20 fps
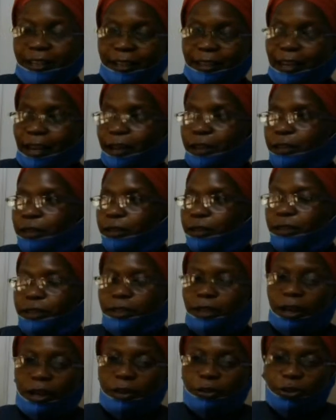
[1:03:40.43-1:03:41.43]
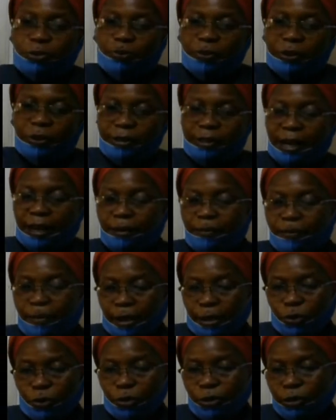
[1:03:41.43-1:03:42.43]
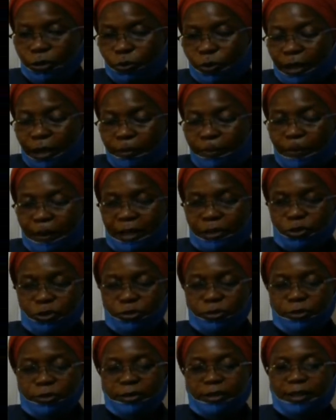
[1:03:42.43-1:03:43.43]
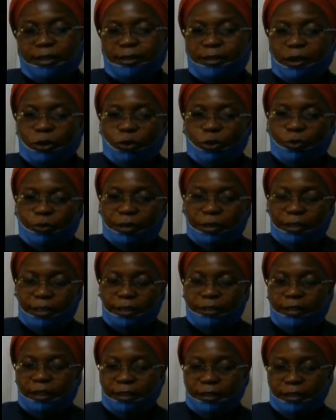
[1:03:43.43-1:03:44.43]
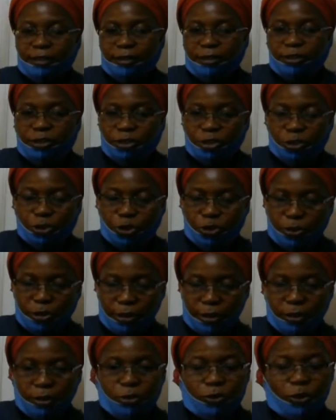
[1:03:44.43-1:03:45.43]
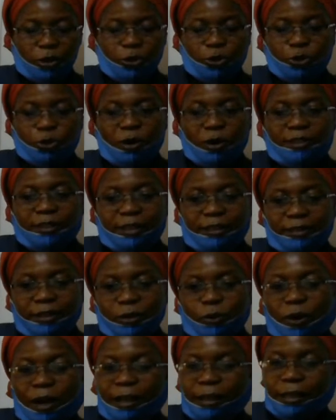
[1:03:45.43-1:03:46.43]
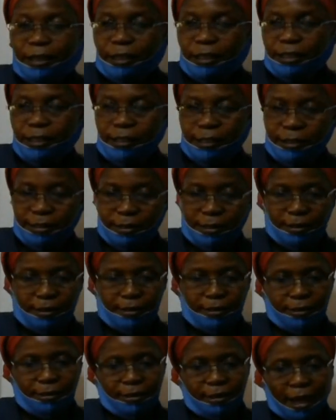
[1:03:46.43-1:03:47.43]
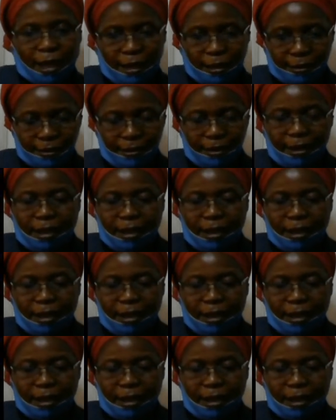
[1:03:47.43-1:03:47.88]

here, it cannot be done by only one person. There is a committee that is instituted to ensure that the work is done.